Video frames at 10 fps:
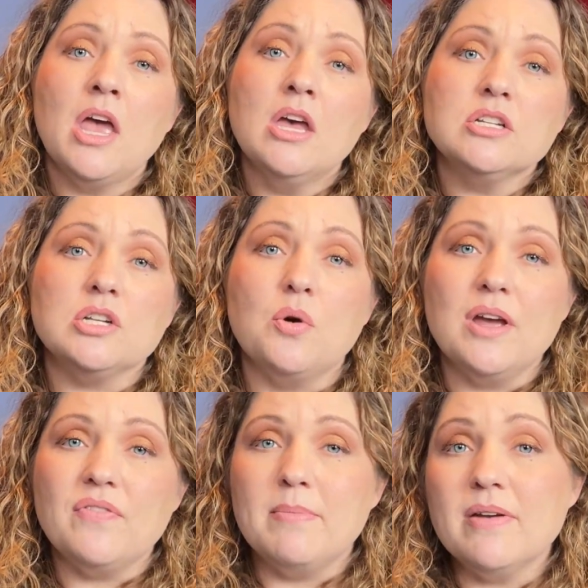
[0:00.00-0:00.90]
So
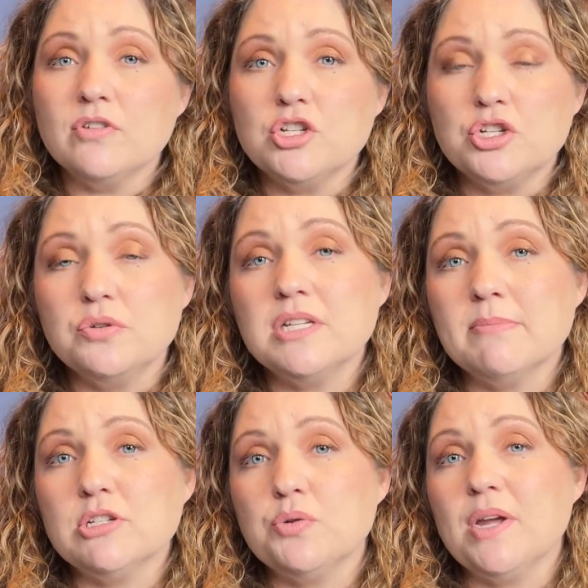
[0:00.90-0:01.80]
if I'm ever choosing
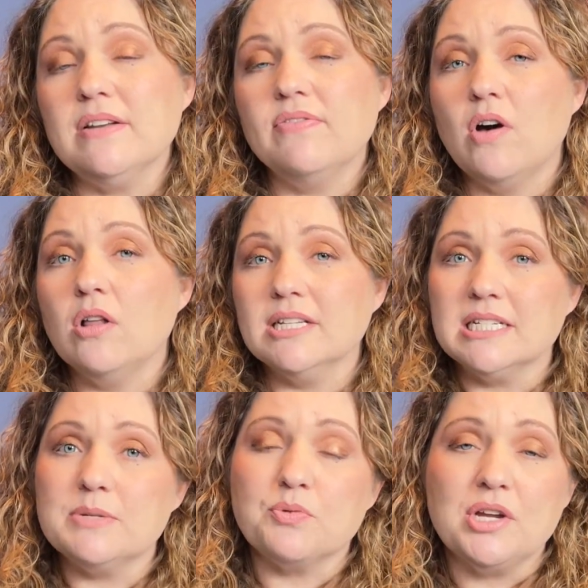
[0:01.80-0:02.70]
between fall and
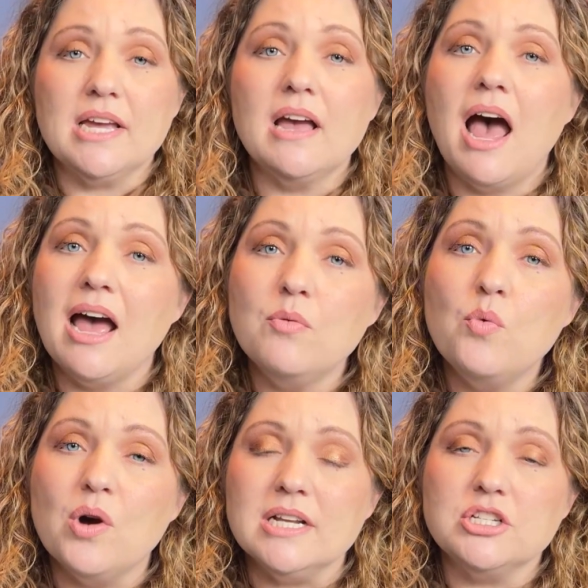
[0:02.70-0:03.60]
spring, I
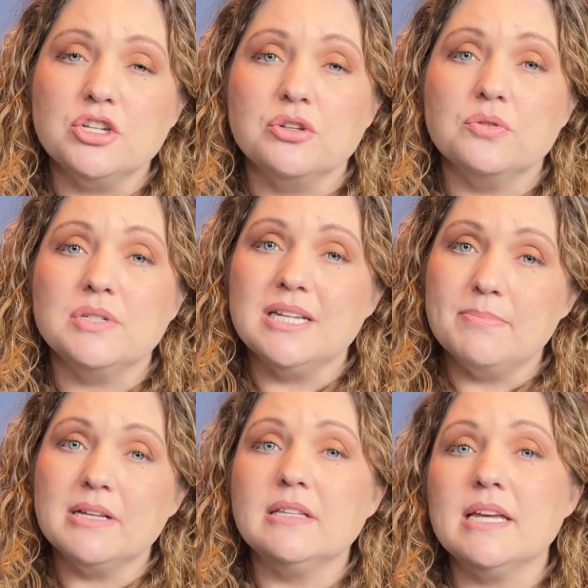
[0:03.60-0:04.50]
want to
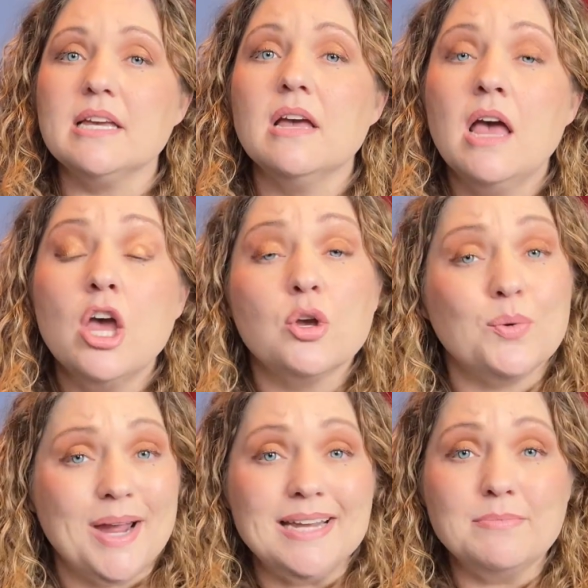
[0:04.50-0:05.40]
typically
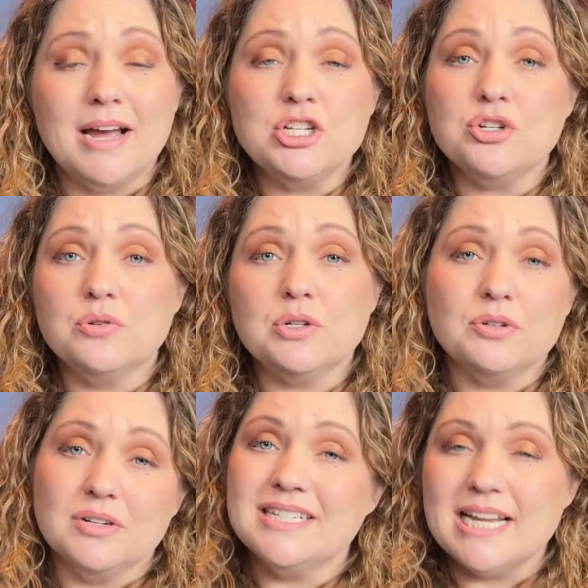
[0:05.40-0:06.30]
grade my children
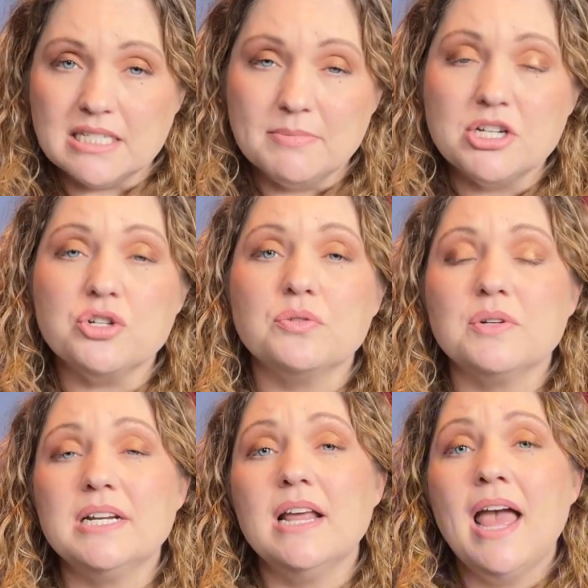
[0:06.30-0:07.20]
or test my
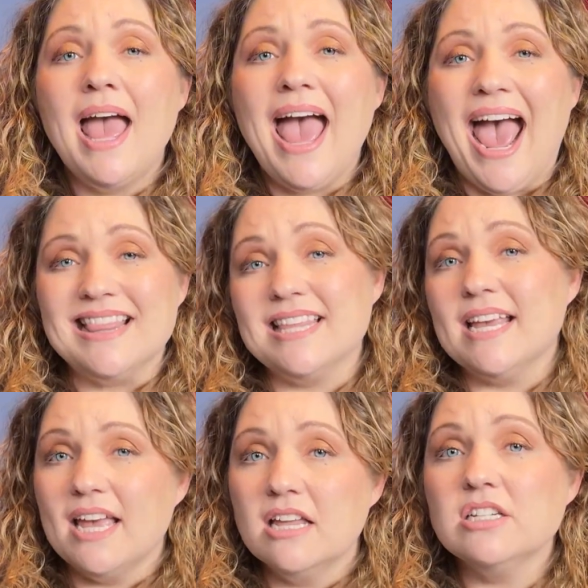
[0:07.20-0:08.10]
children at the
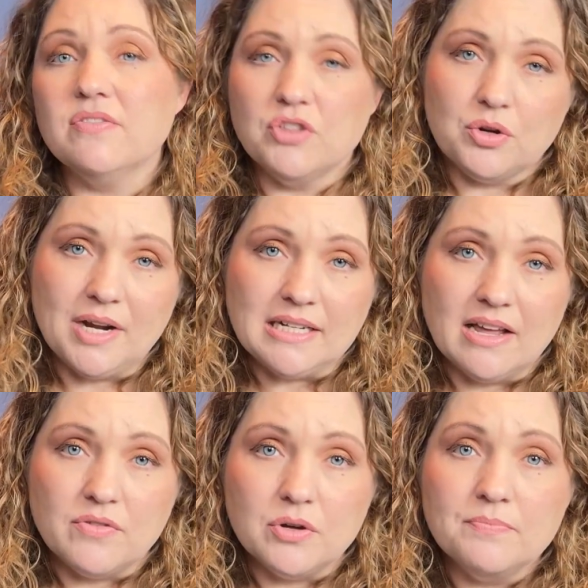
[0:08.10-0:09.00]
end of the grade
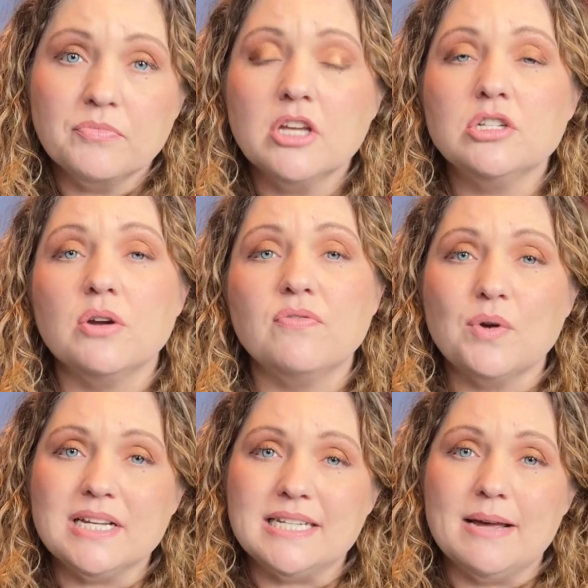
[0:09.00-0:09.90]
level. So for
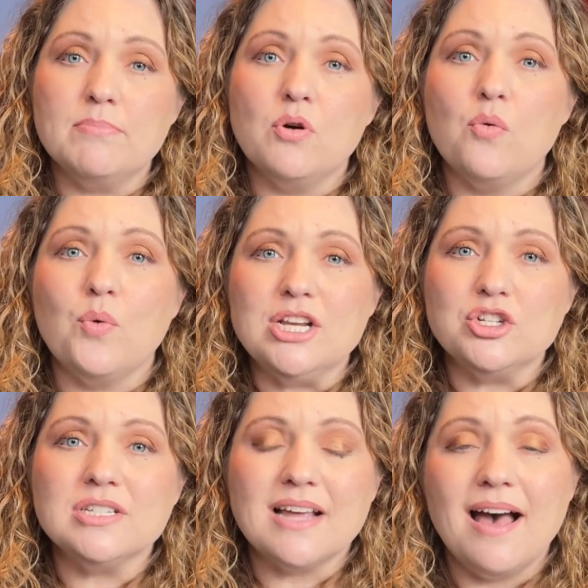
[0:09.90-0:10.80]
example, we
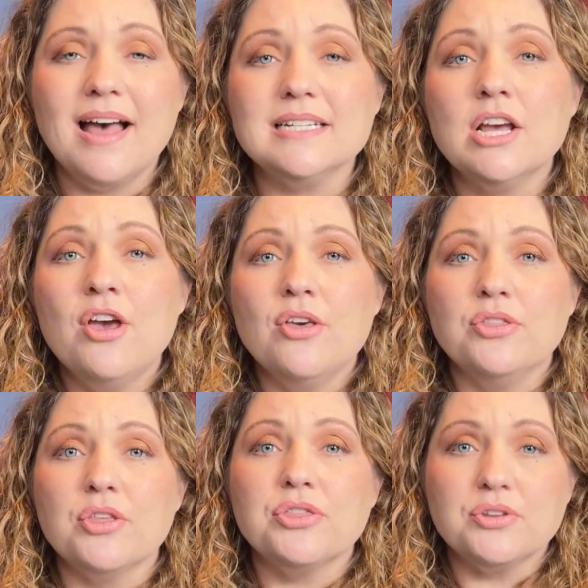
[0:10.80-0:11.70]
just got
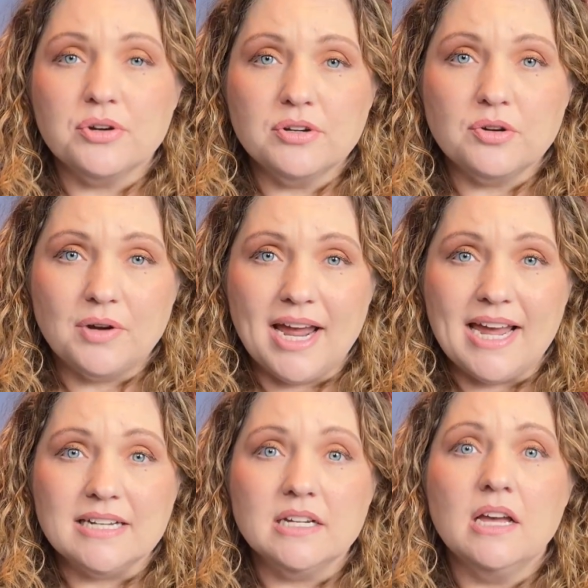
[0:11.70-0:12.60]
the third
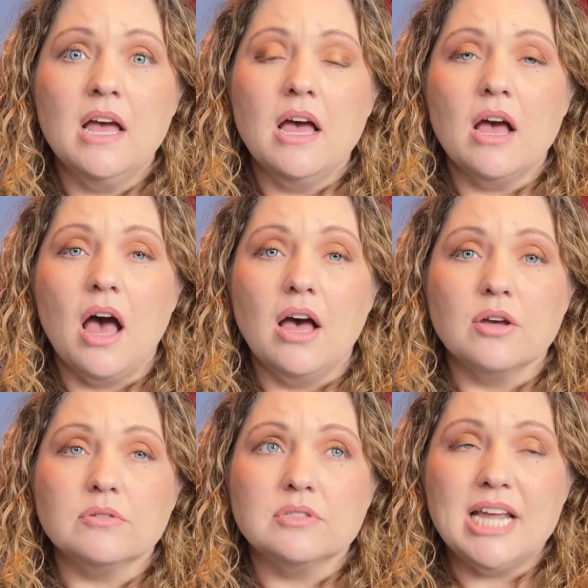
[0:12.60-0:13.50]
grade
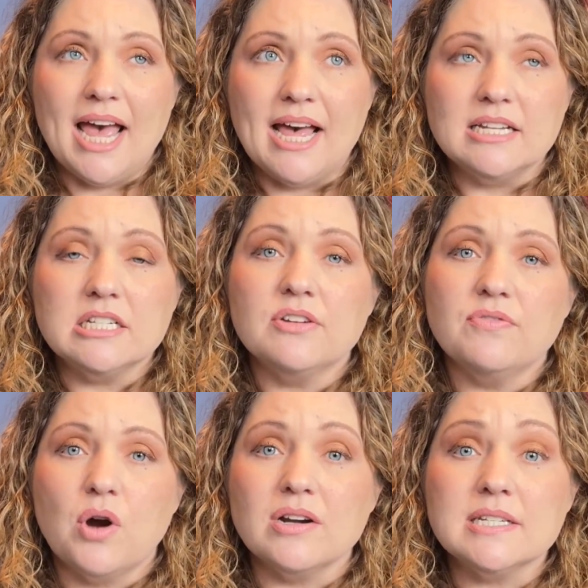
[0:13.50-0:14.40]
test
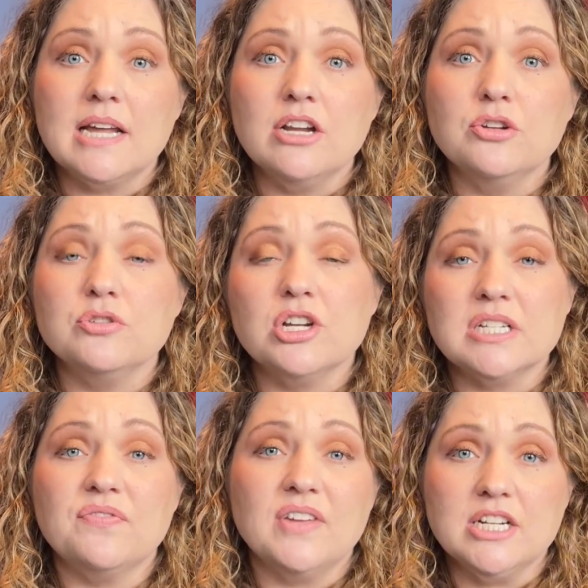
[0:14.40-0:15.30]
for our son who just
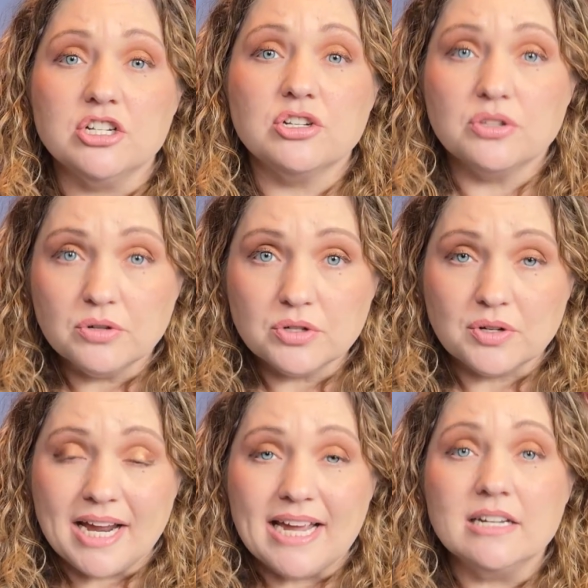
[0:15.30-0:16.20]
finished third
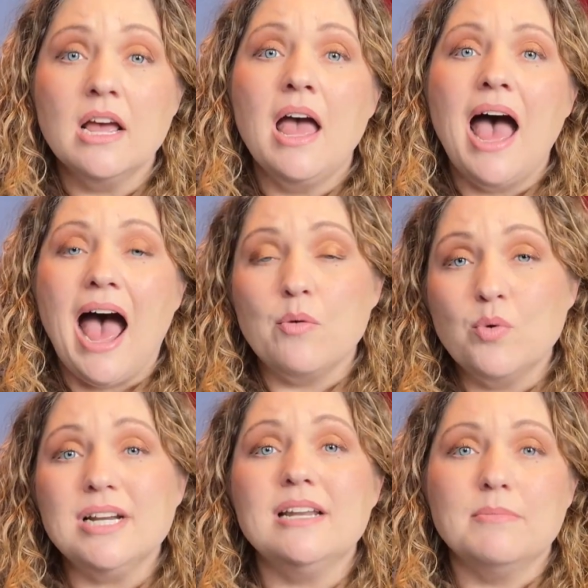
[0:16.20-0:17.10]
grade. I
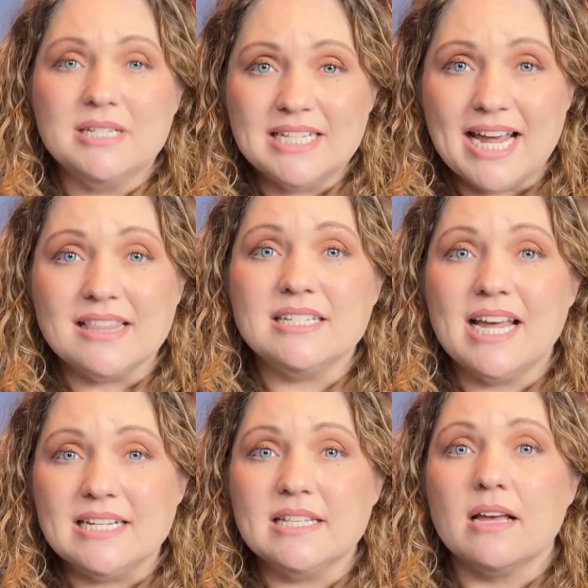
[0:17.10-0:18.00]
wanted him to take the
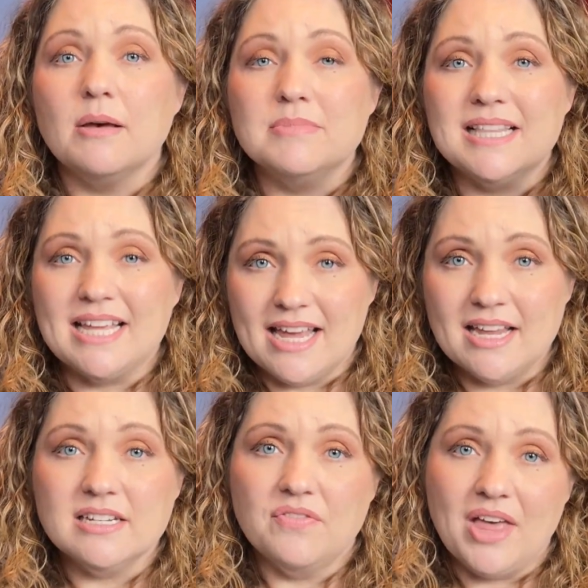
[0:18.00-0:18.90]
test that comes at the
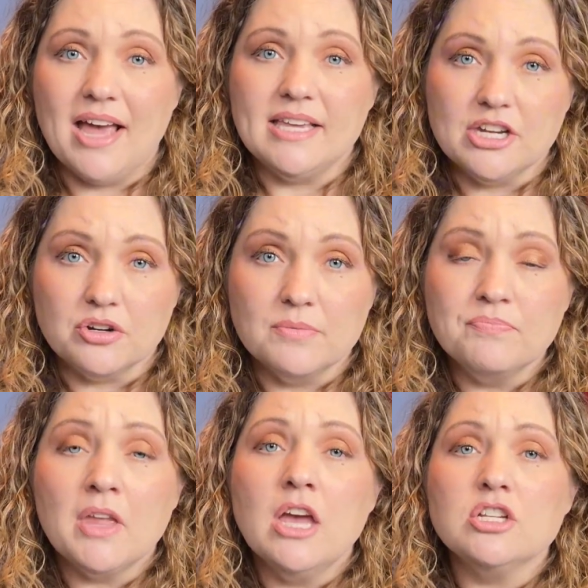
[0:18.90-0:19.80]
end of that year.
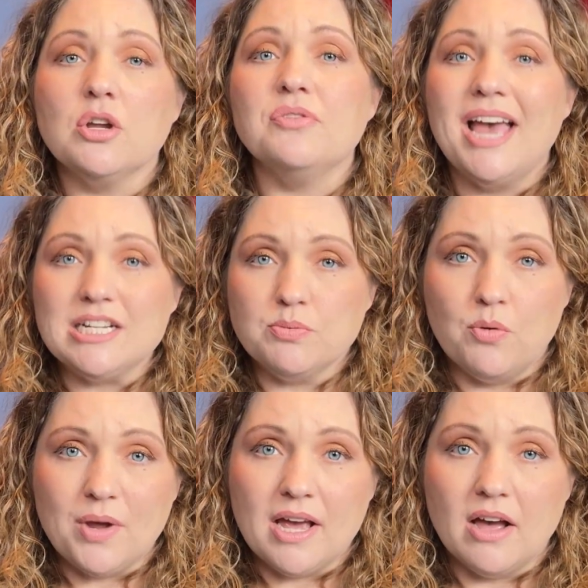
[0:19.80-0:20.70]
So that's what
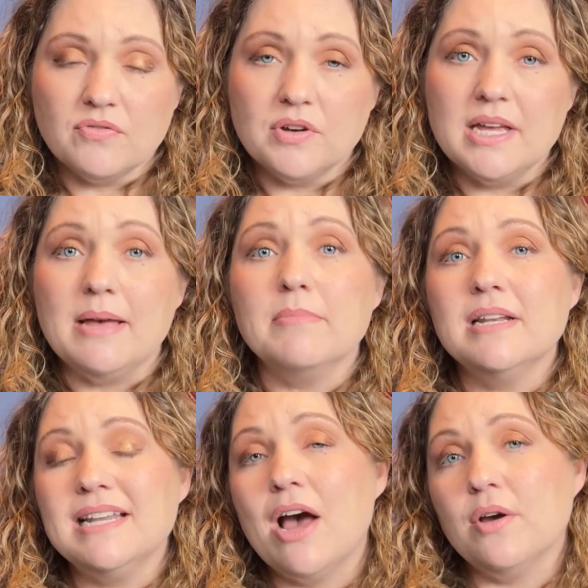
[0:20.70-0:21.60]
we got for him.
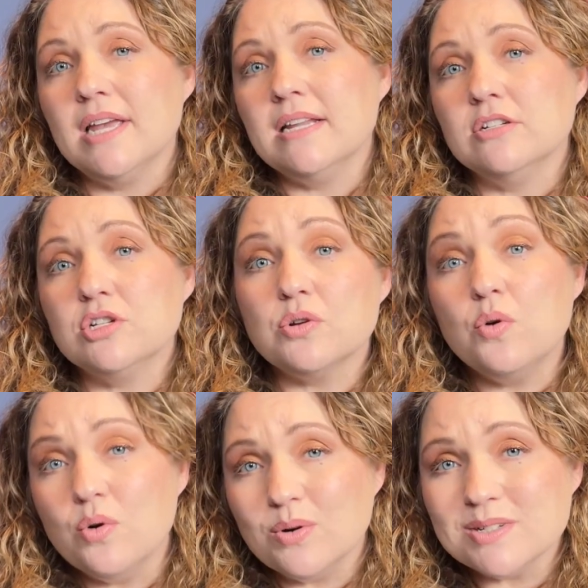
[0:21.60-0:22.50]
Now in
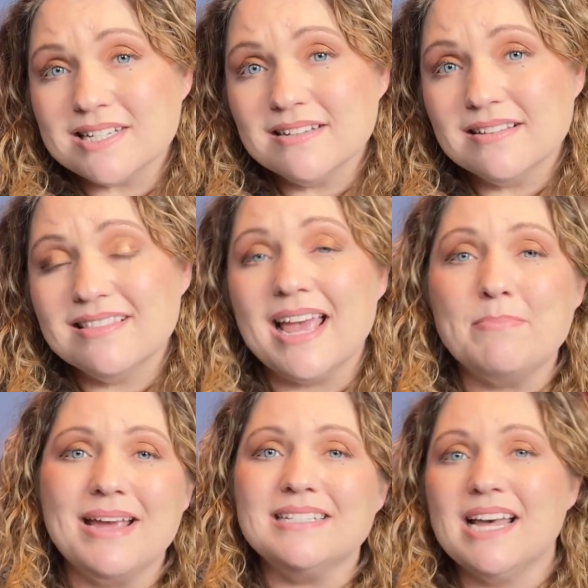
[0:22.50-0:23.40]
schools, they
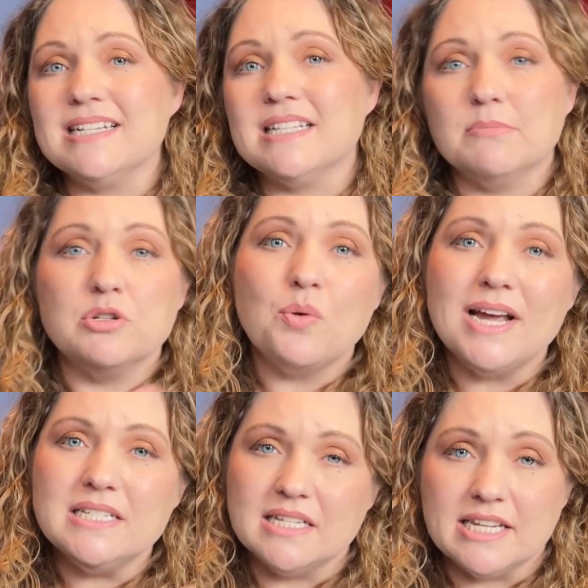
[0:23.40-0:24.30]
may test them
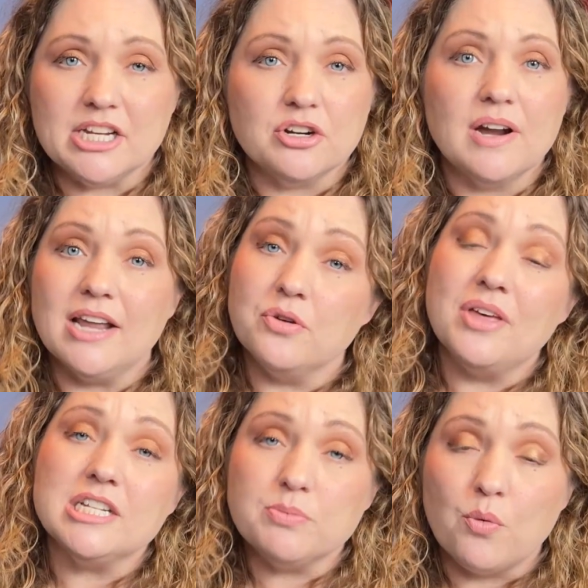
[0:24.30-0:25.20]
twice a year. I know
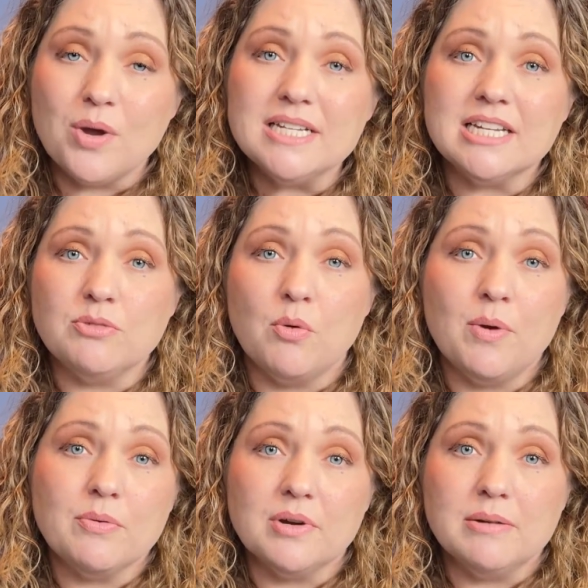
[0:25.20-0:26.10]
that's what we did when
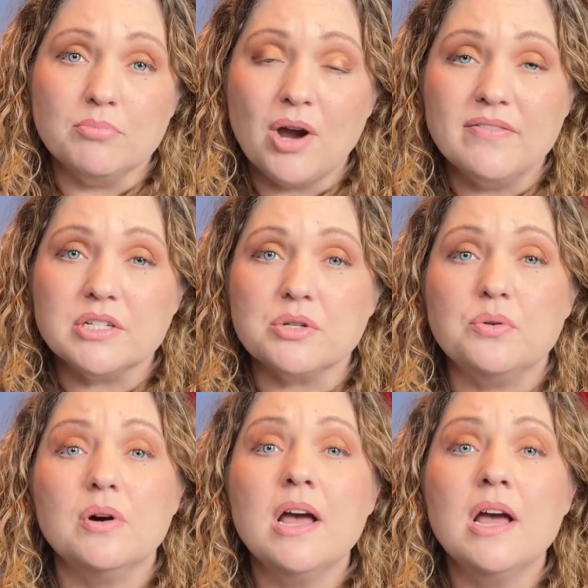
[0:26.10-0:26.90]
we were in private school.